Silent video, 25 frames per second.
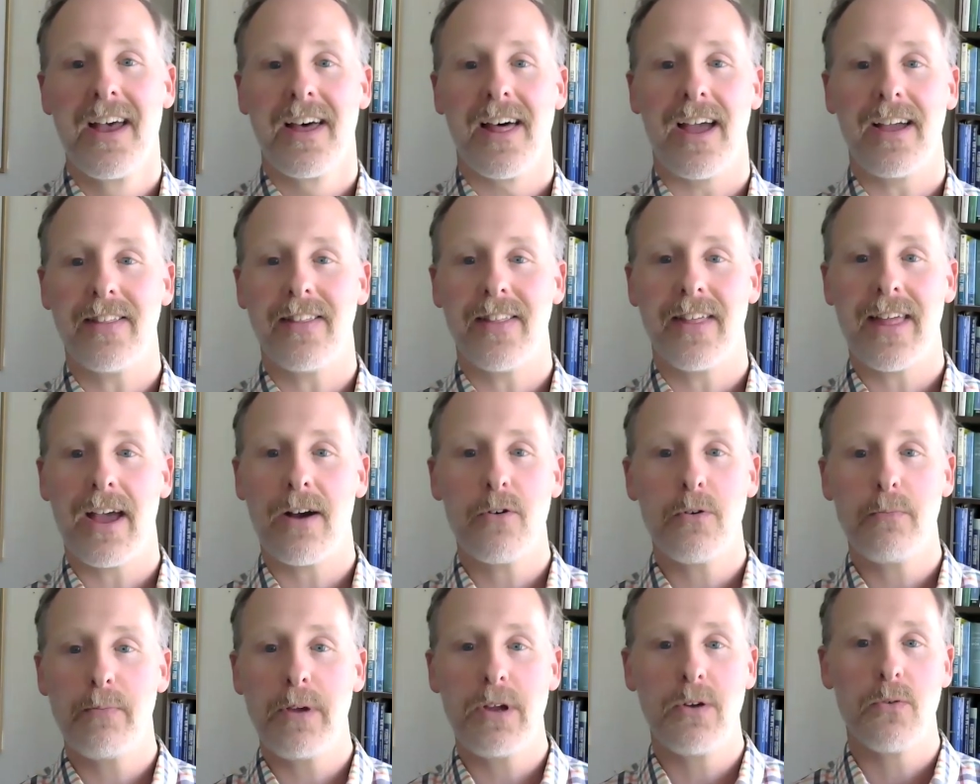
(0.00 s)
Like,
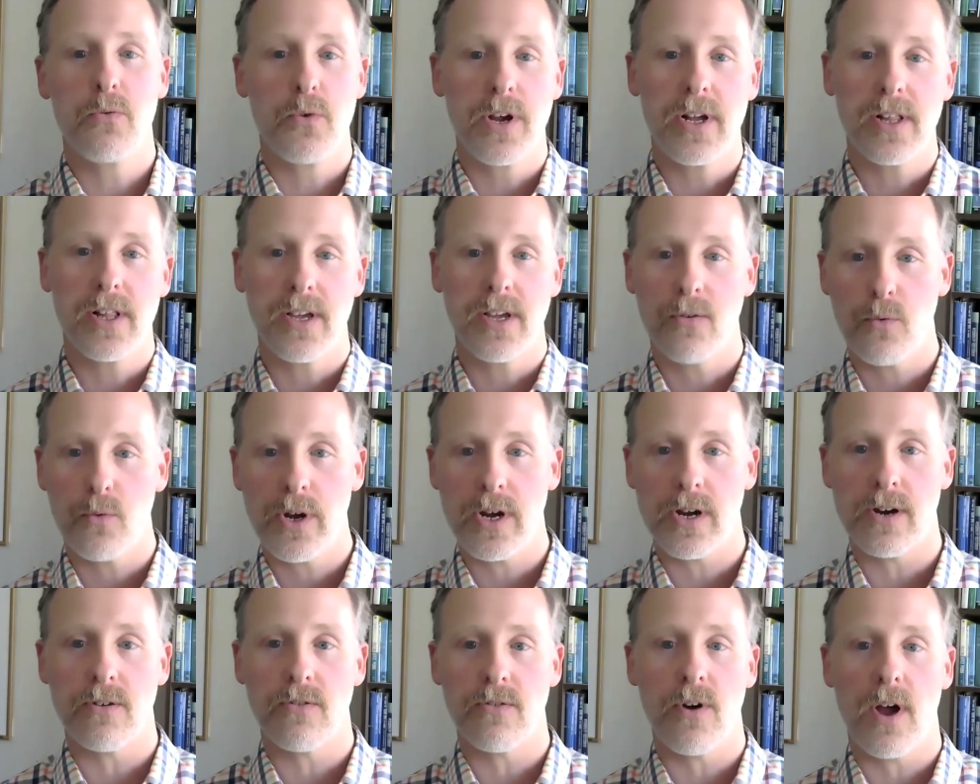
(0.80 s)
that would be really
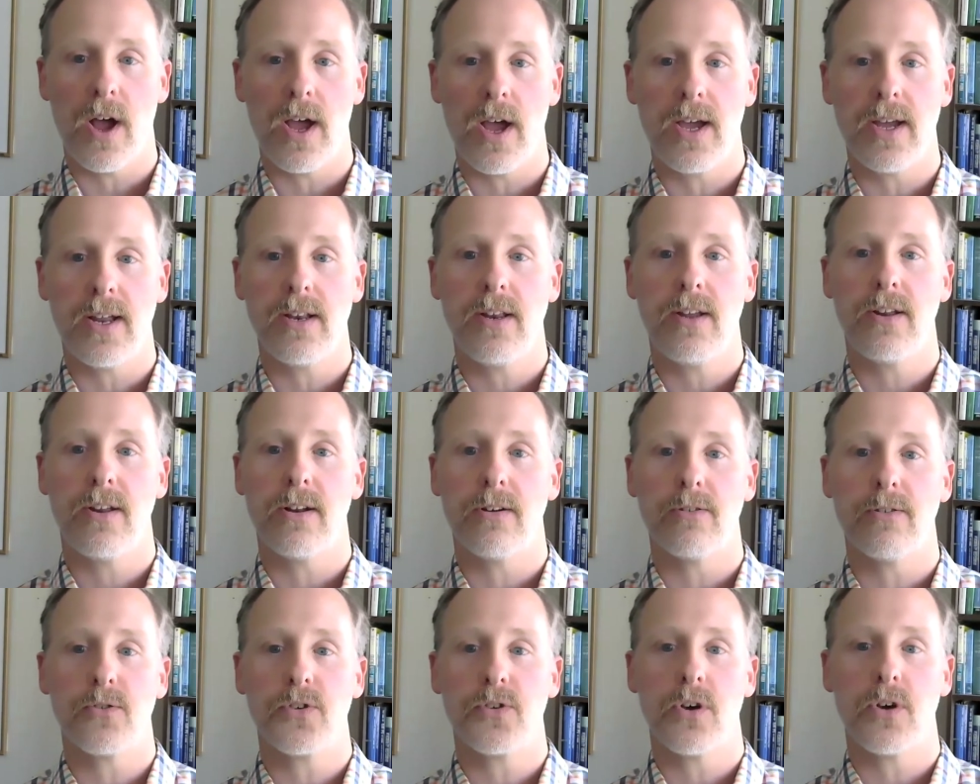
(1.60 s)
weird, right?
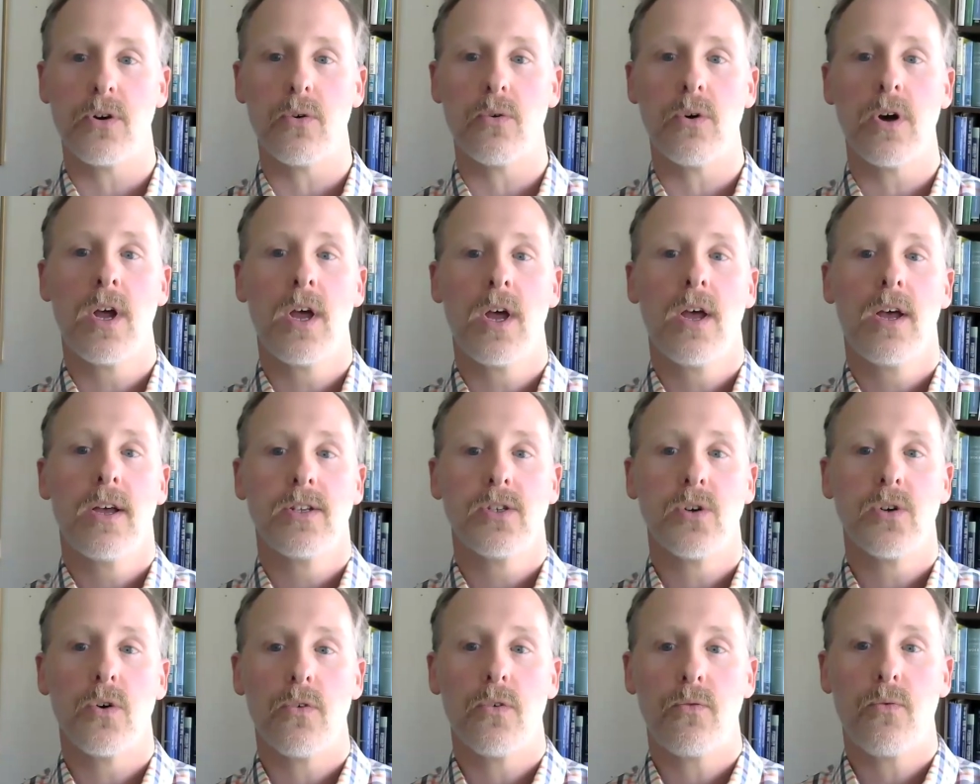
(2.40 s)
So
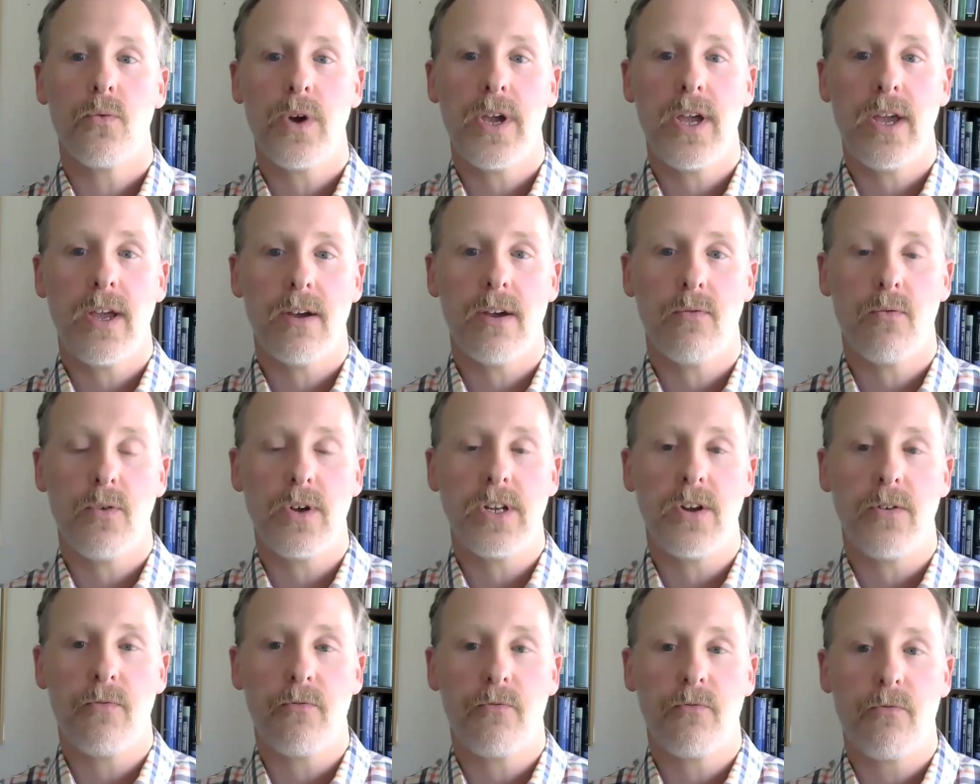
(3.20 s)
if we
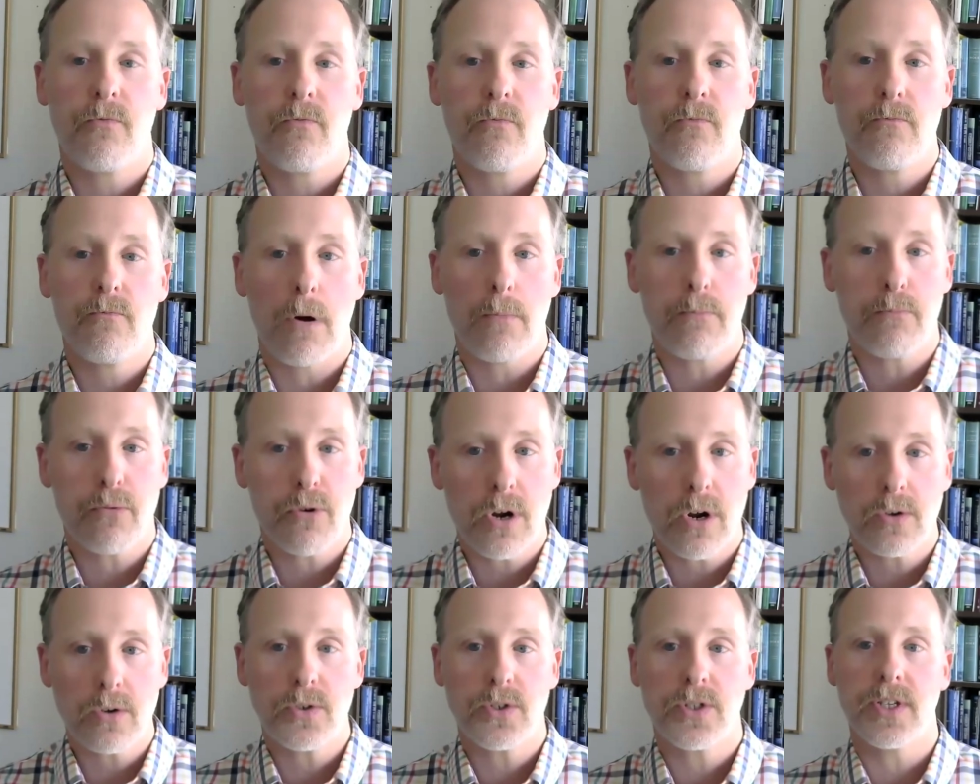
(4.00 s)

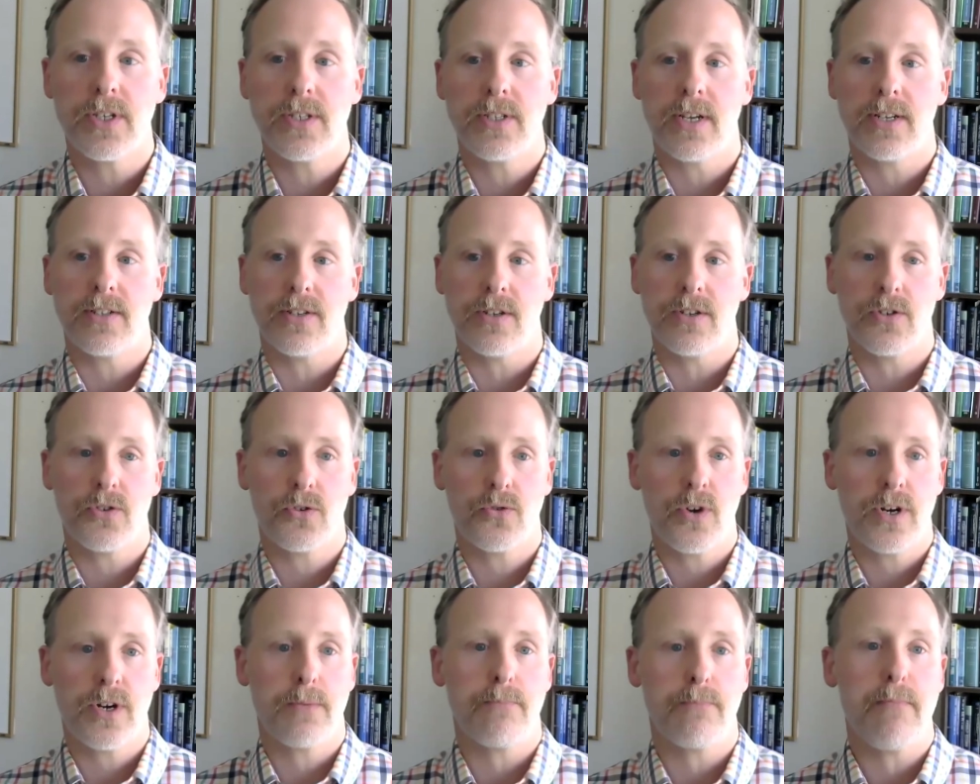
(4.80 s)
approach this as a
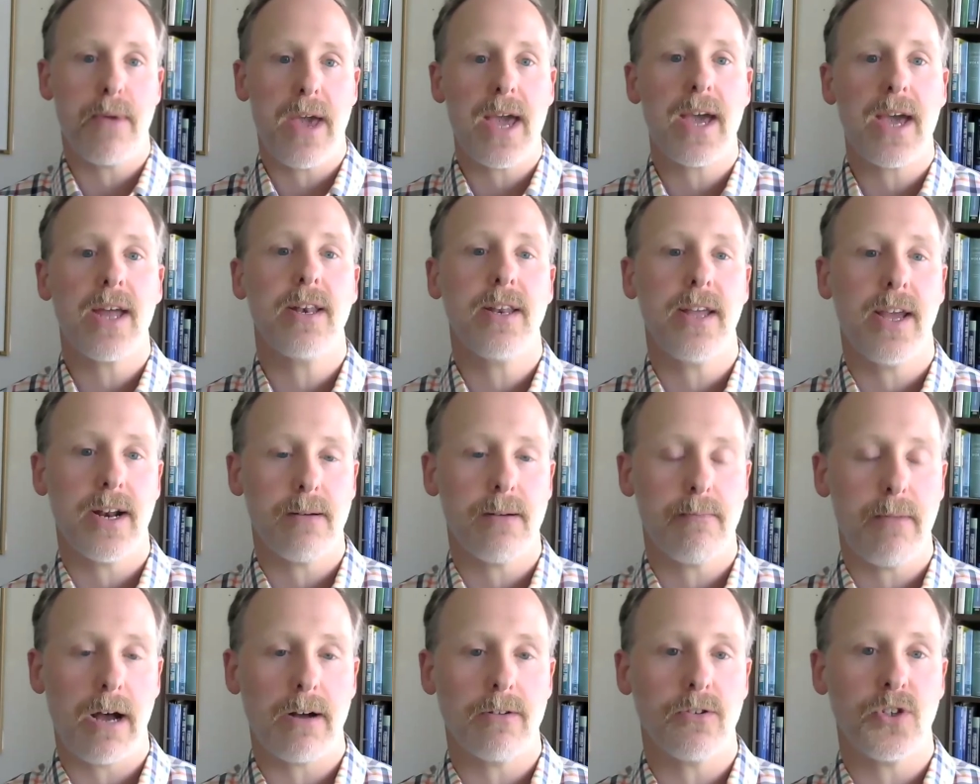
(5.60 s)
strict
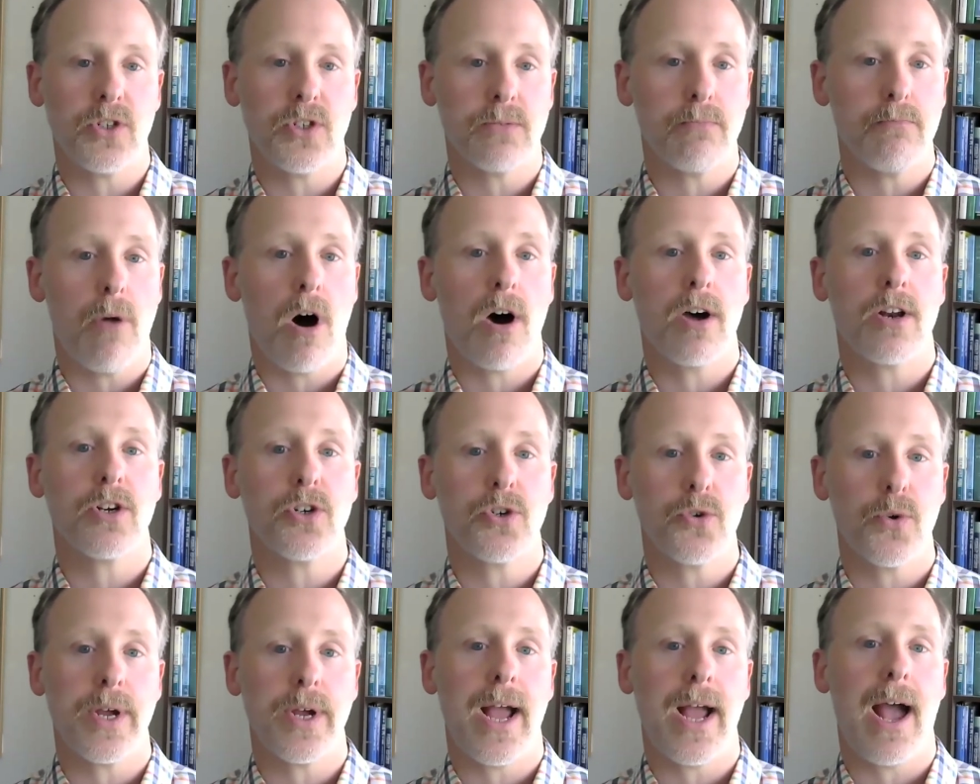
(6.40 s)
mandate about just
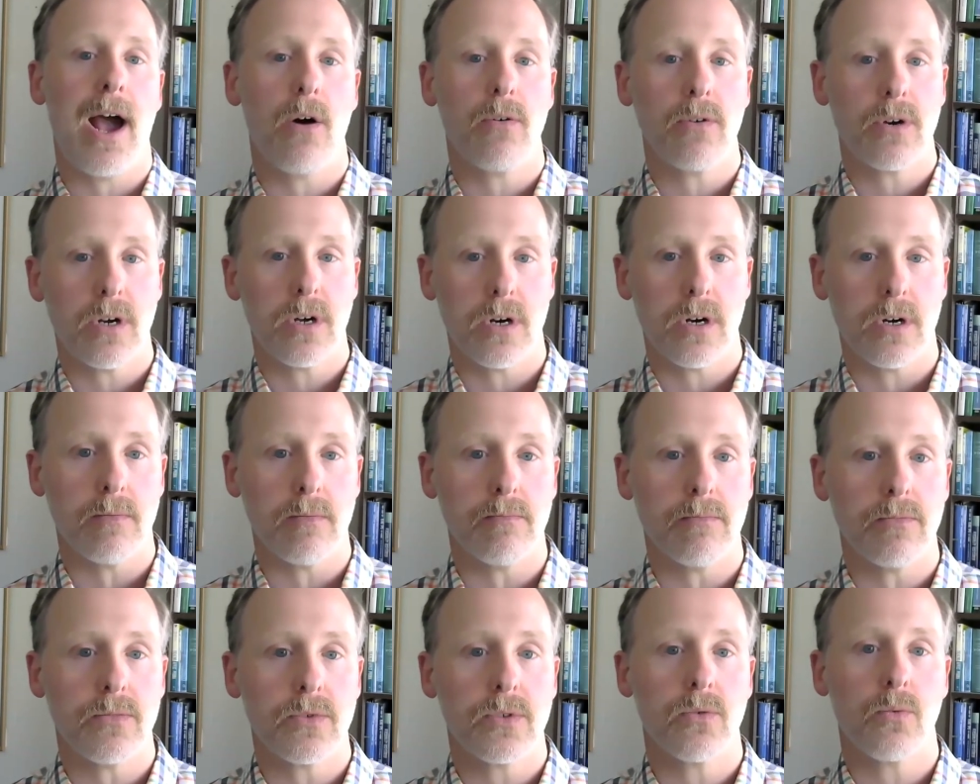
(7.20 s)
monitoring
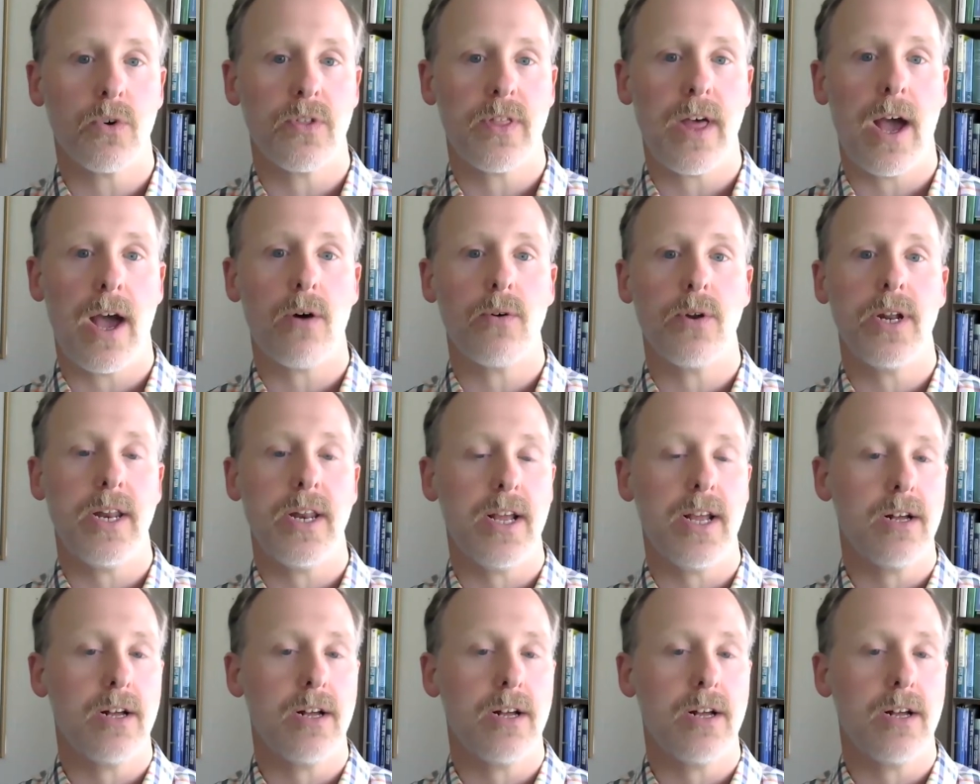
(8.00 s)
outcomes without